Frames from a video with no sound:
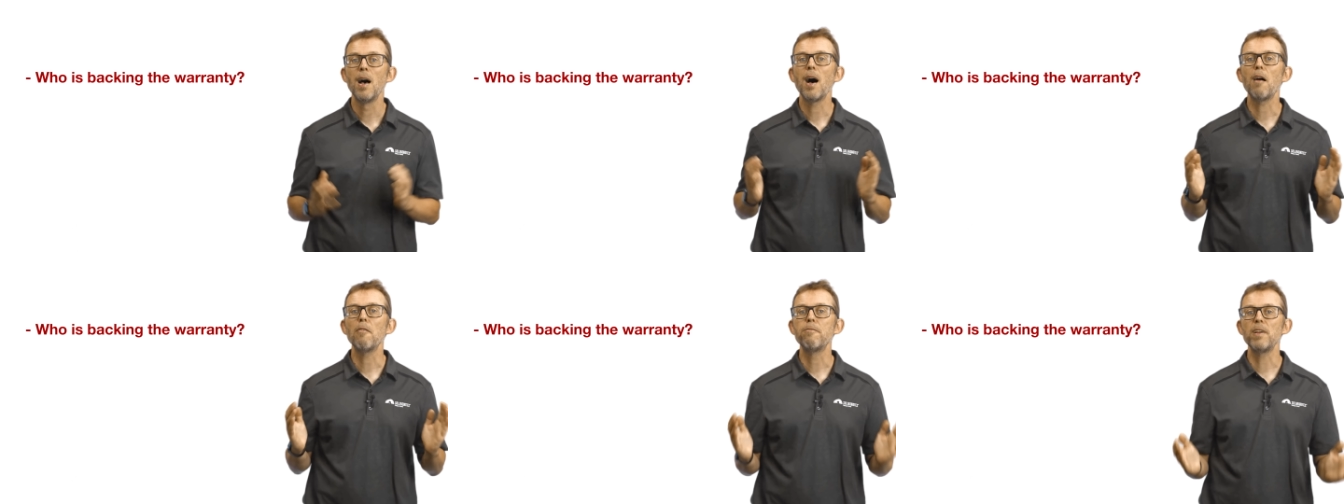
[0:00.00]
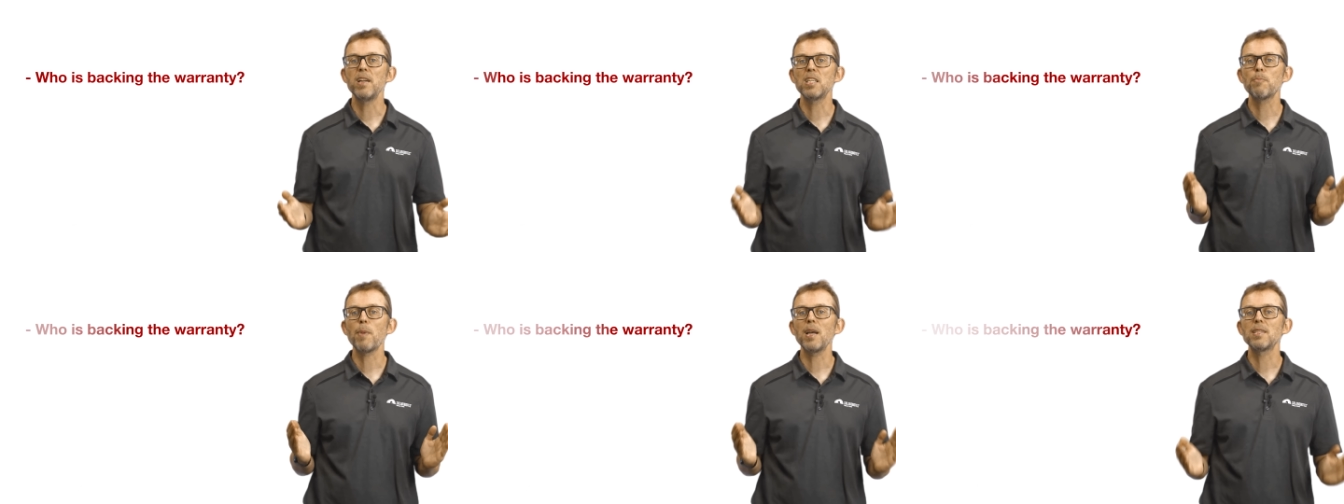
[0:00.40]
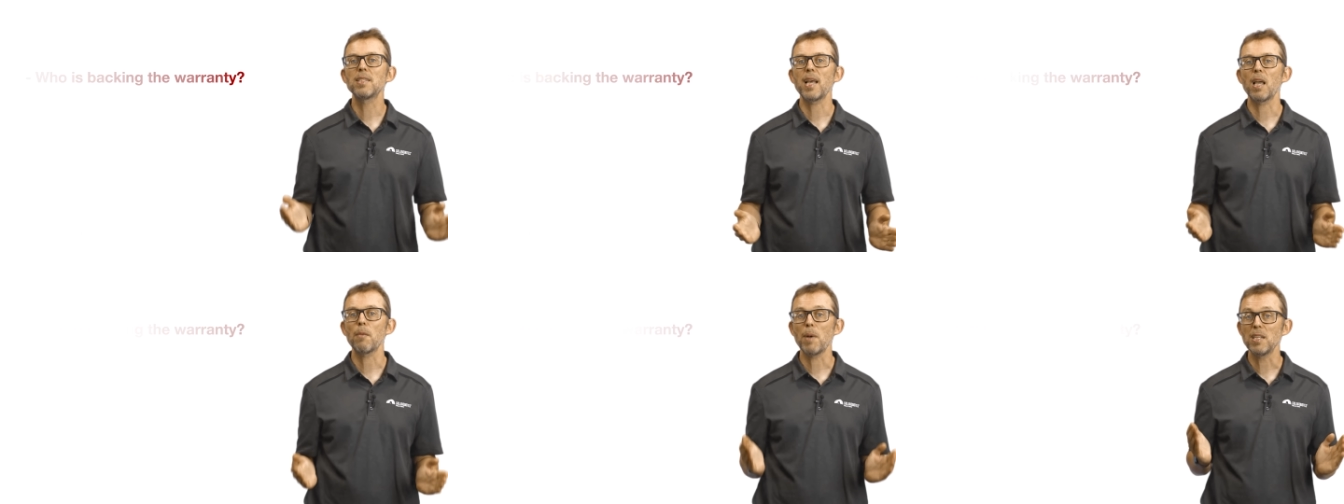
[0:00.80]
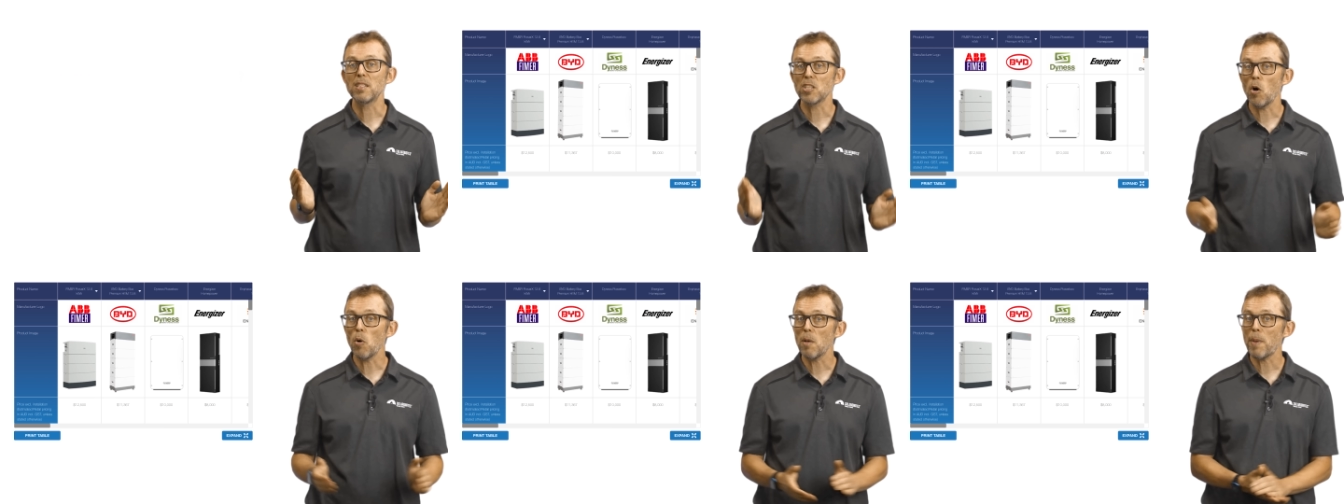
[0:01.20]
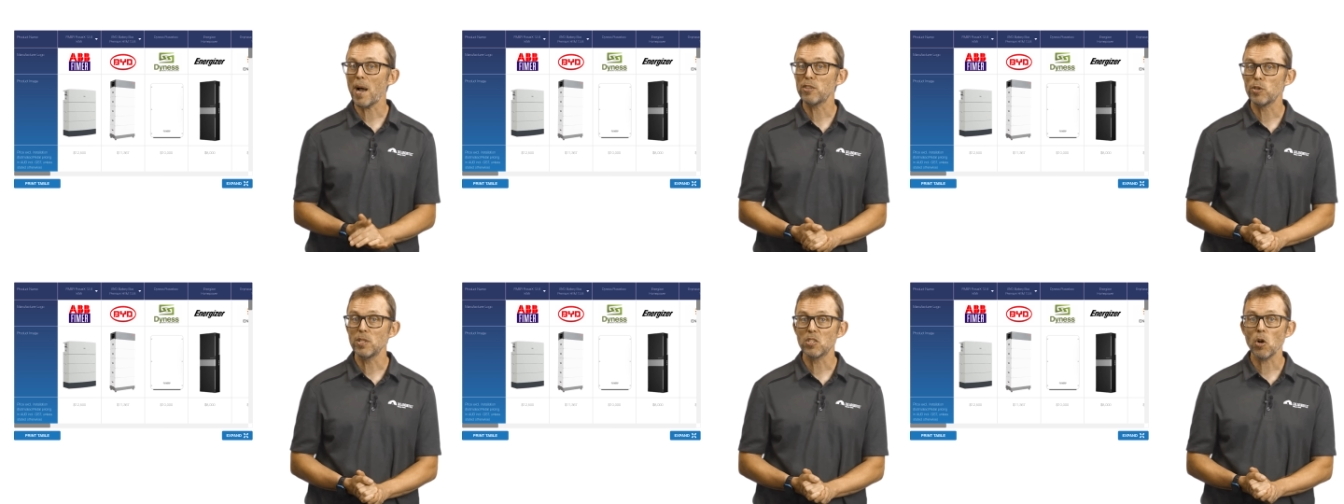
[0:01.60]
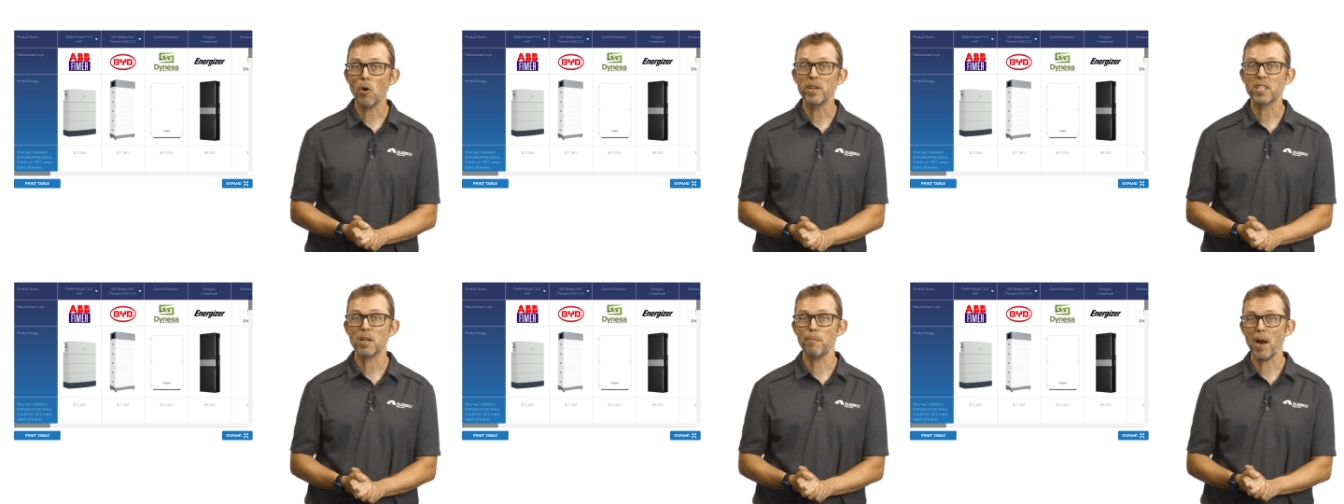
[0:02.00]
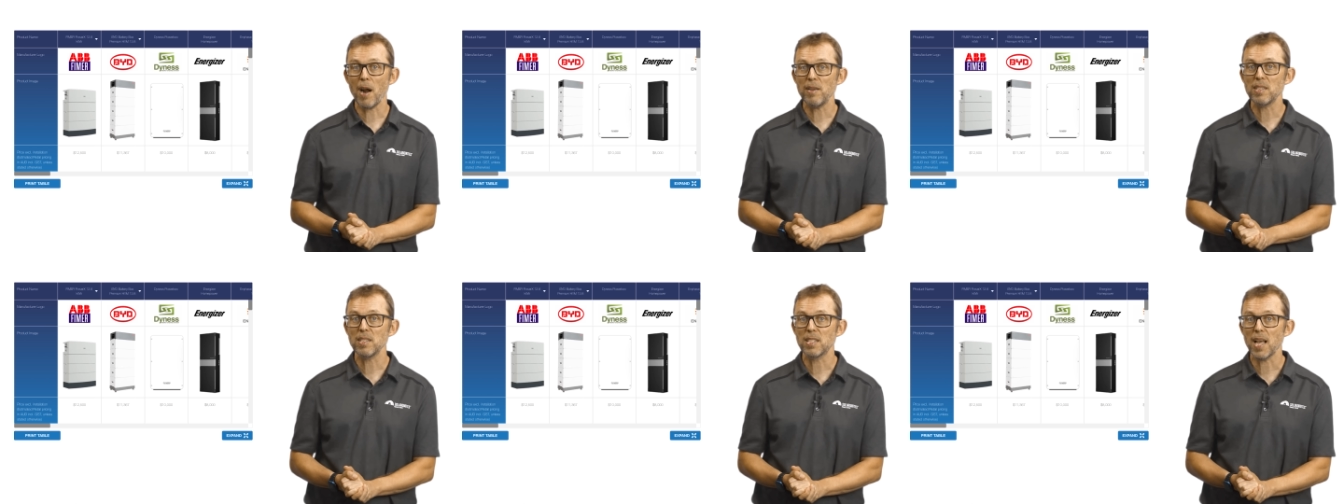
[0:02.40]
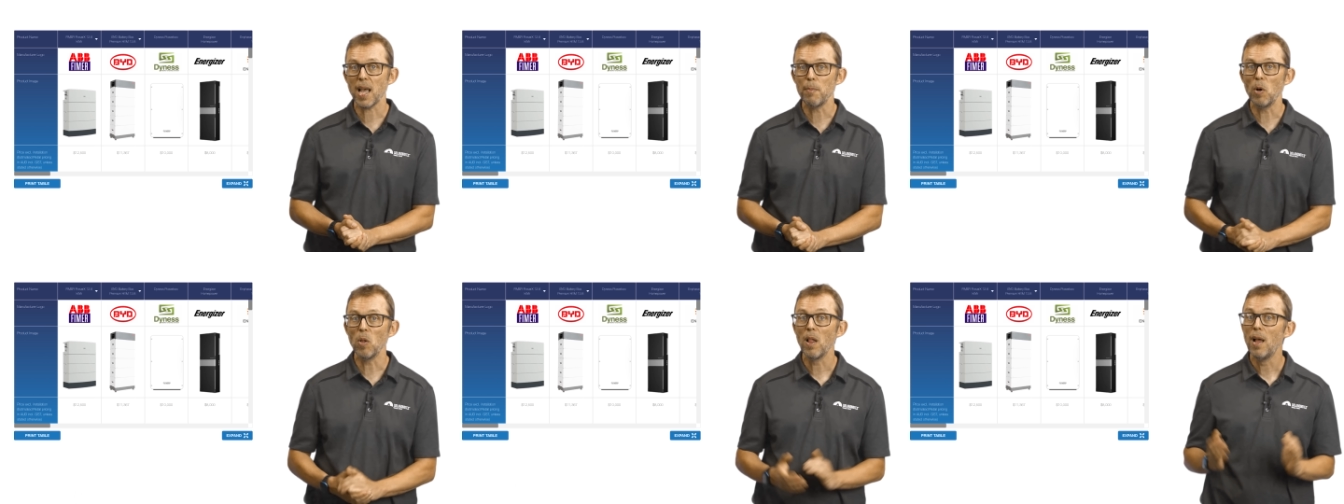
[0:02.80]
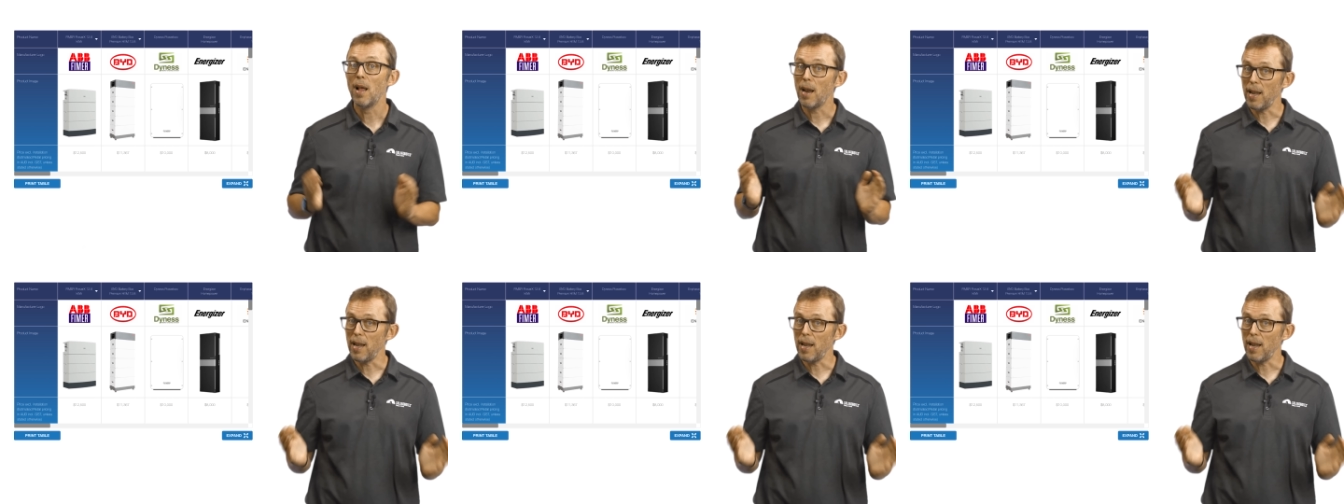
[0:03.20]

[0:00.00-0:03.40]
I'll finish by saying my solar battery storage comparison table,